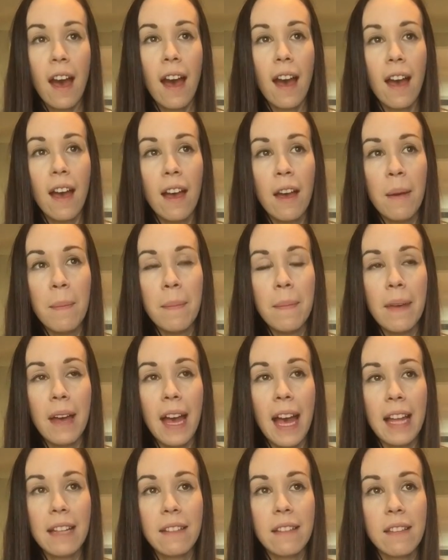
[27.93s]

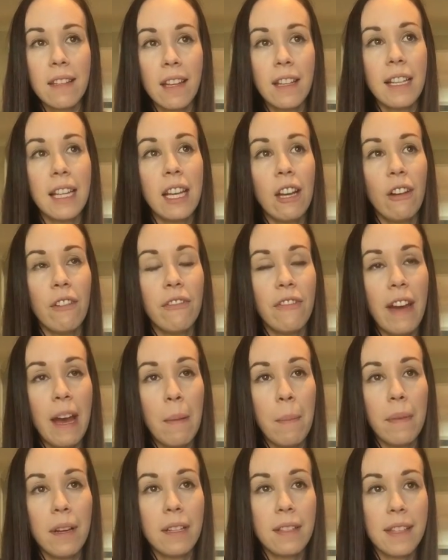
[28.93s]
and suddenly I
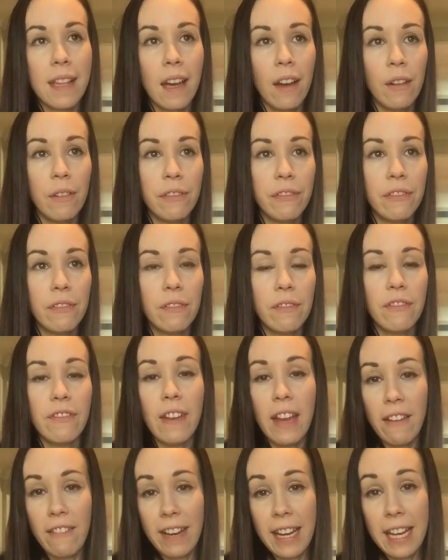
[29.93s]
found myself
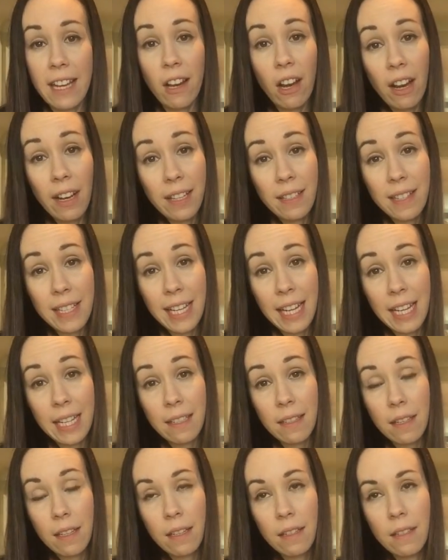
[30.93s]
very
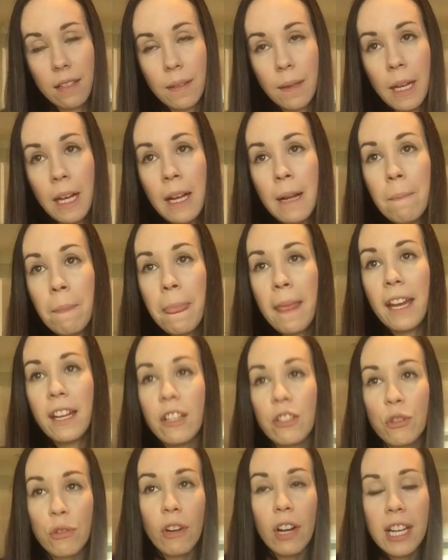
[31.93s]
isolated. And
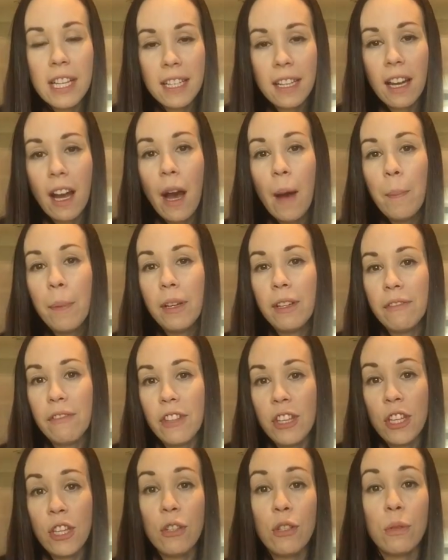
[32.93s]
I tried a couple of
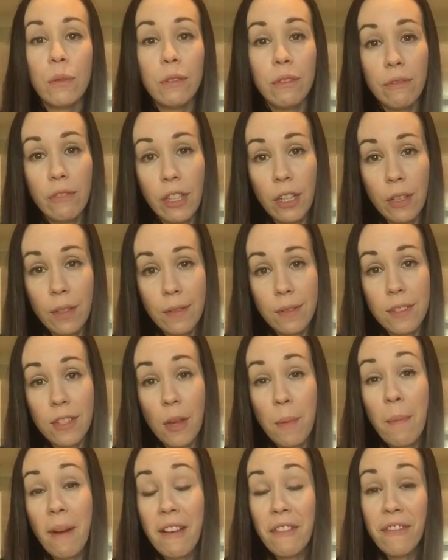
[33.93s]
the usual routes.
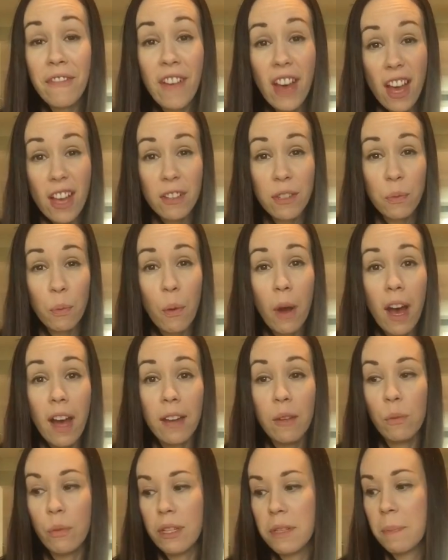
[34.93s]
So my first
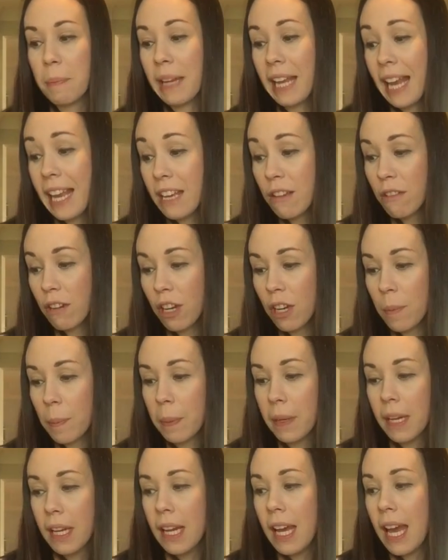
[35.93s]
one was
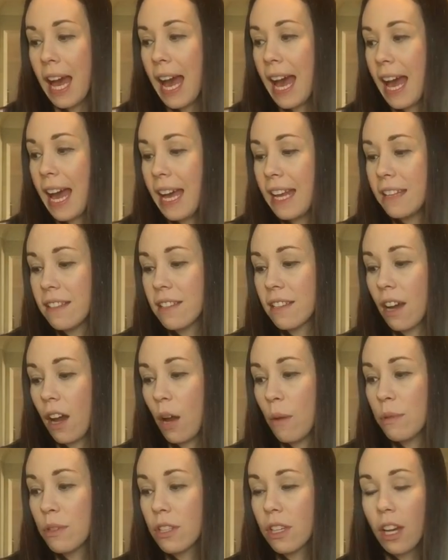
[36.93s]
playgroup, and
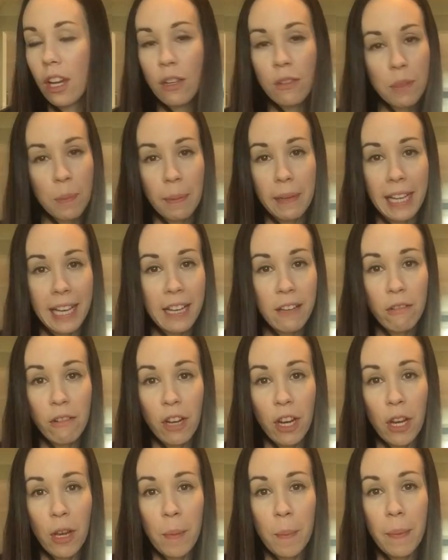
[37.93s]
I would go to
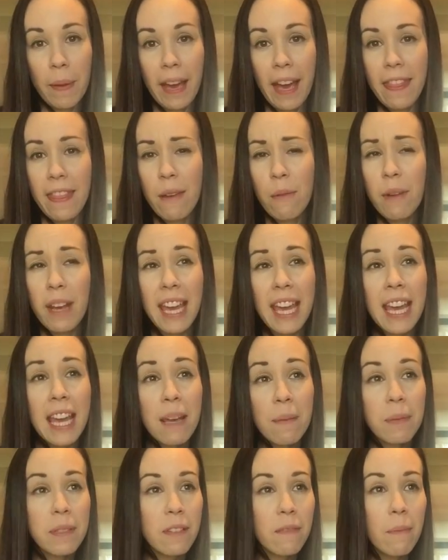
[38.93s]
playgroup and there were
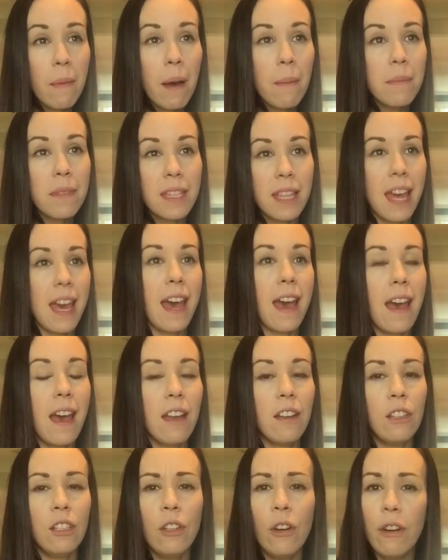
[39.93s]
heaps of mums there,
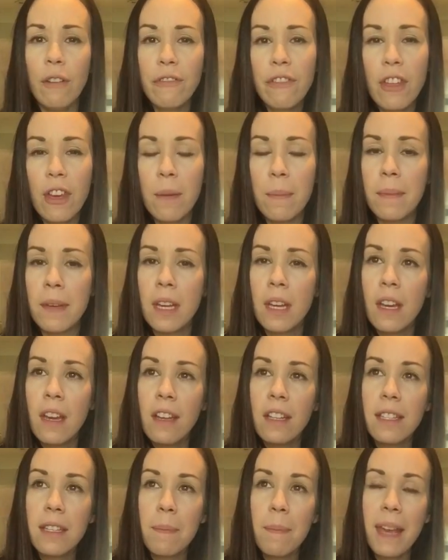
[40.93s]
and a lot of them
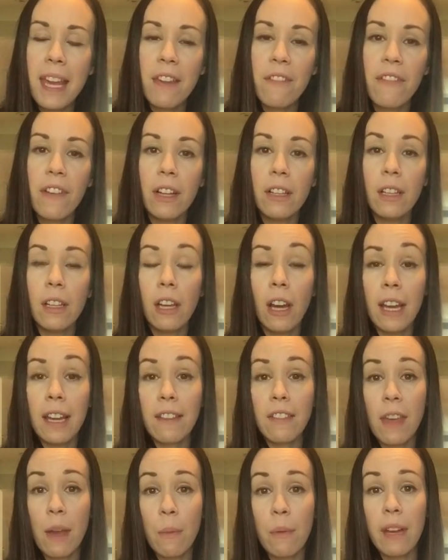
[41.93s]
to me felt
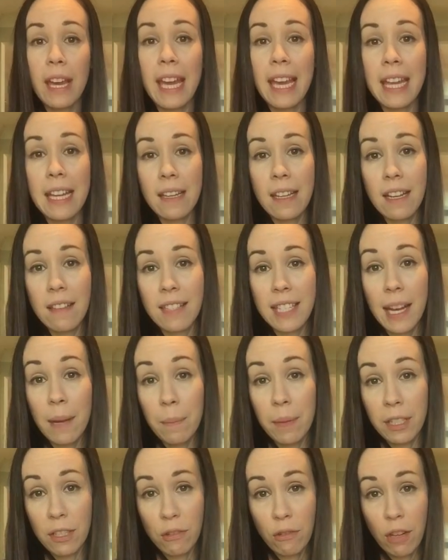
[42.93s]
like they were in
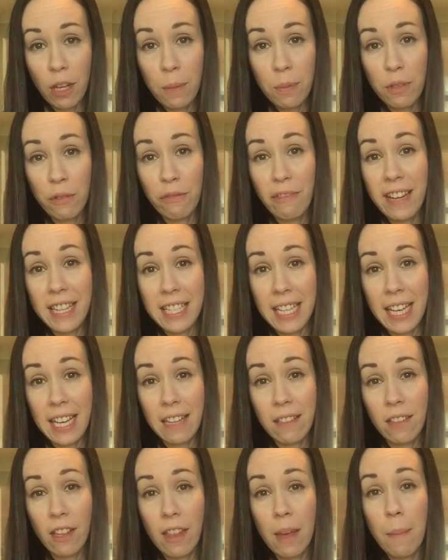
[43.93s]
established groups
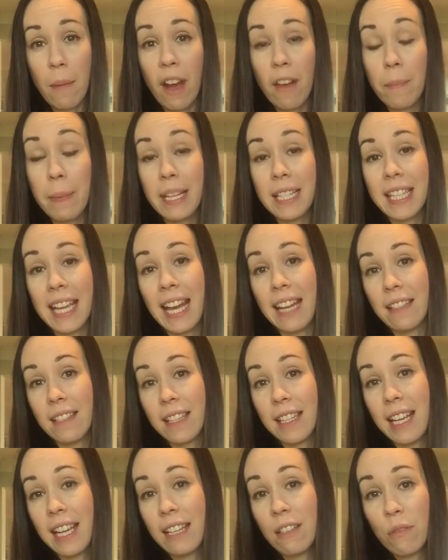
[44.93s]
already. So they might have been to
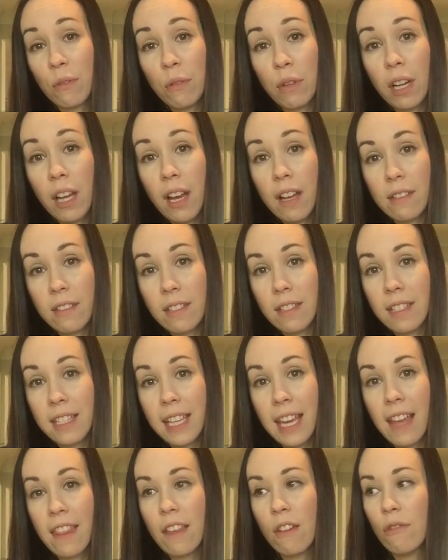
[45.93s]
antenatal classes
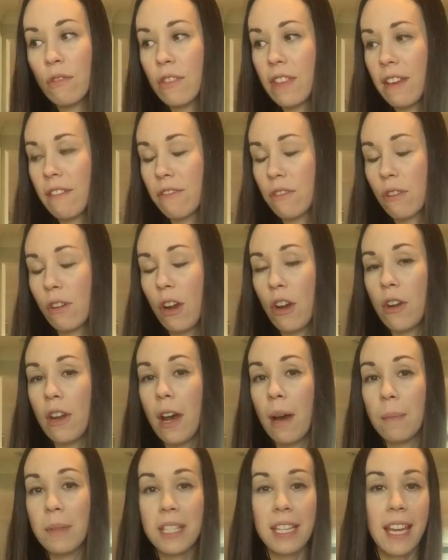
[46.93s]
together, or they've grown
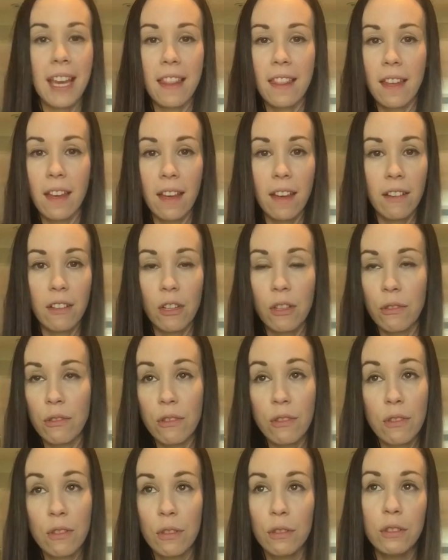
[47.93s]
up together and gone
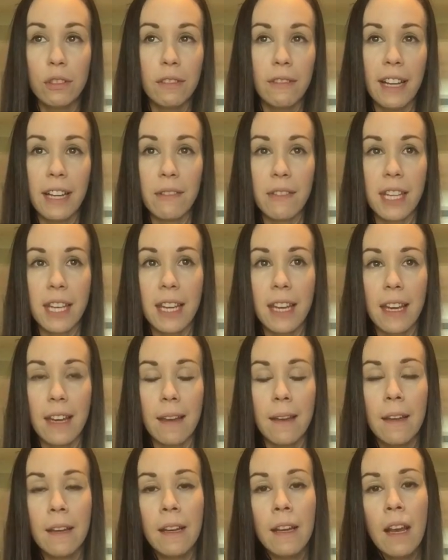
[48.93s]
to school around
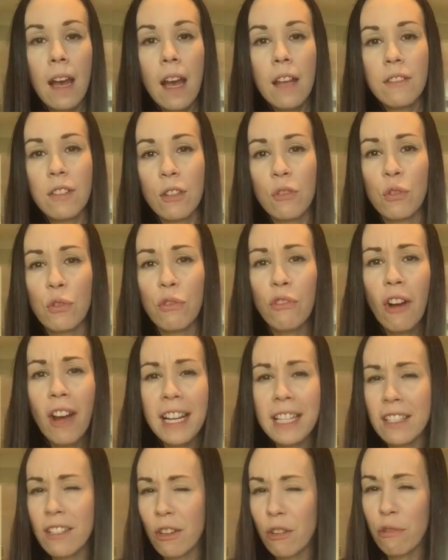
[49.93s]
here. So
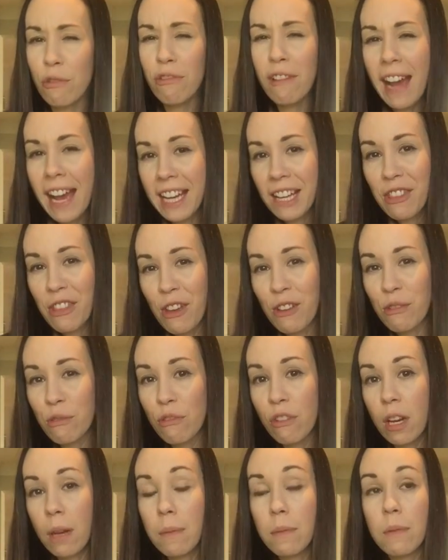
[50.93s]
trying to crack those
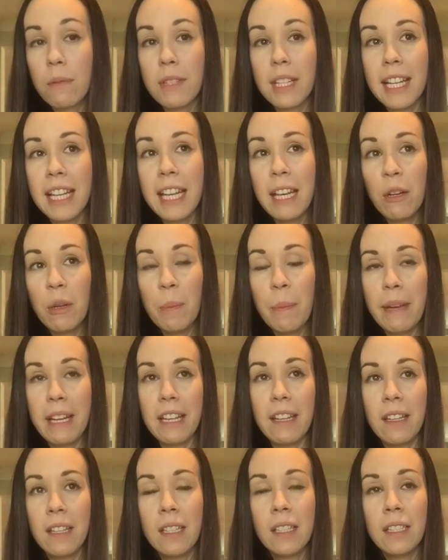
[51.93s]
groups was a little
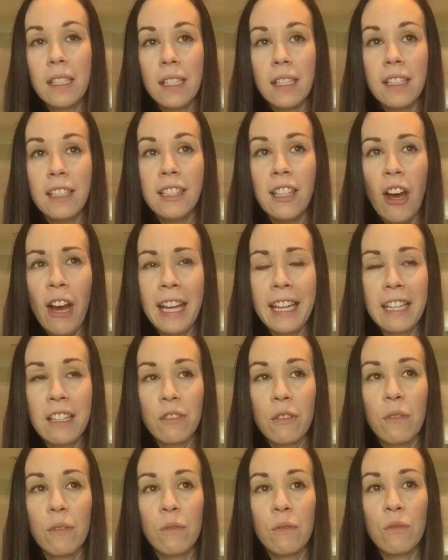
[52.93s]
bit
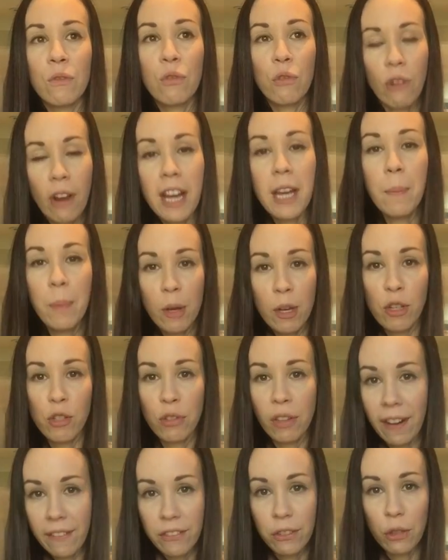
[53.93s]
like trying to put a
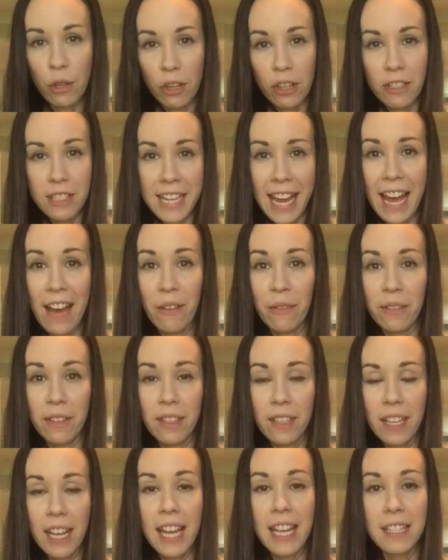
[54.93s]
travel cot down.
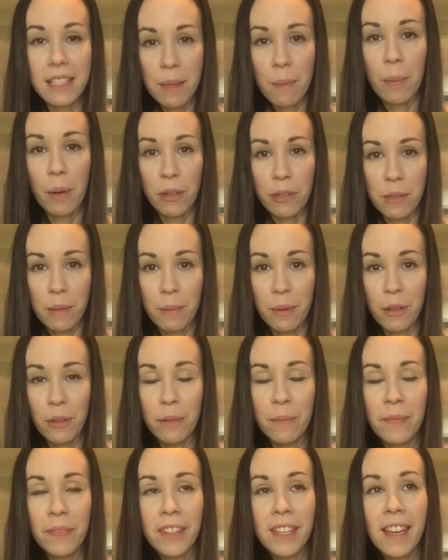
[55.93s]
It's
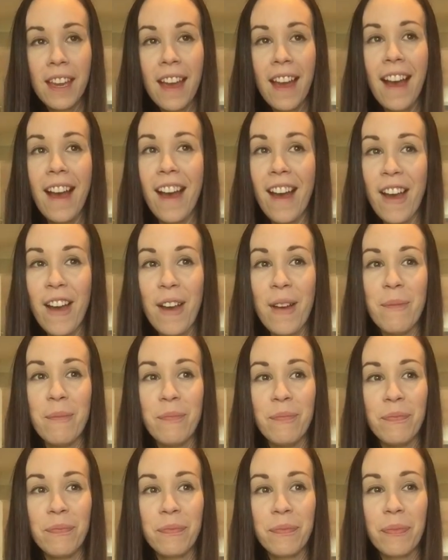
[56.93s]
impossible.
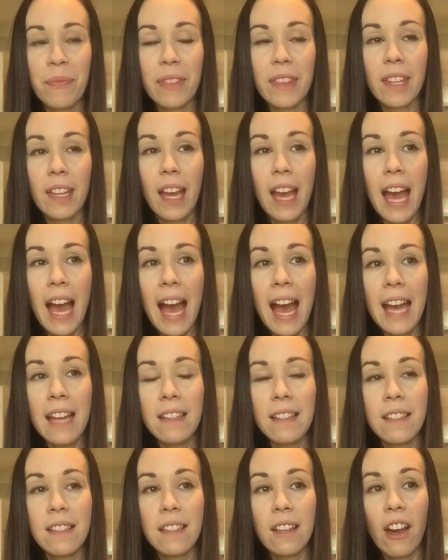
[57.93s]

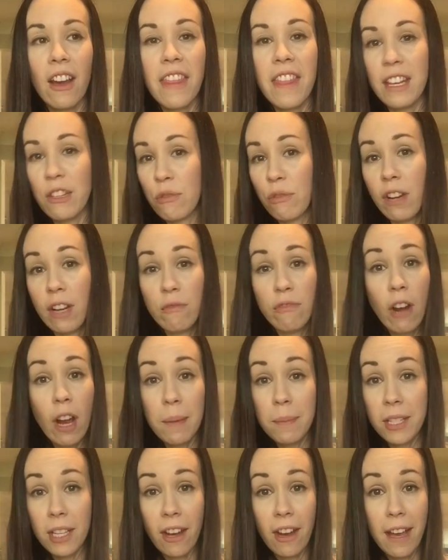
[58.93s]
And I then tried
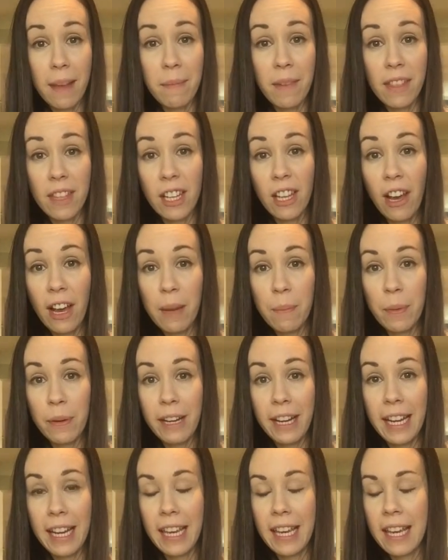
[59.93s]
rhyme time at the
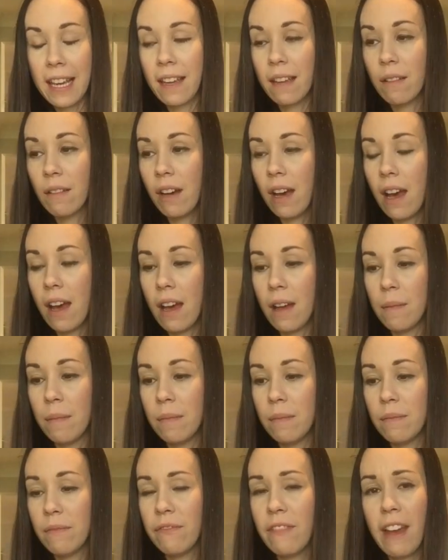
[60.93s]
library,
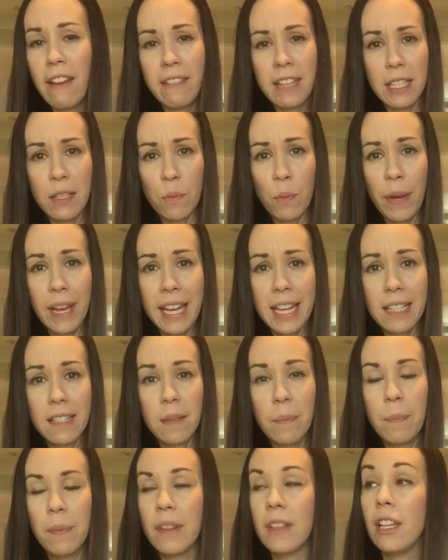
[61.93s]
very
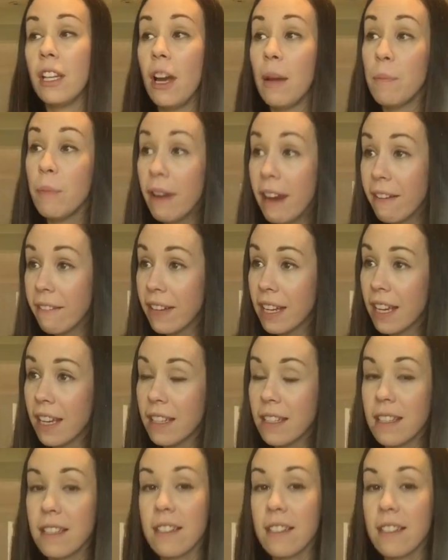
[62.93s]
sweet, but the librarian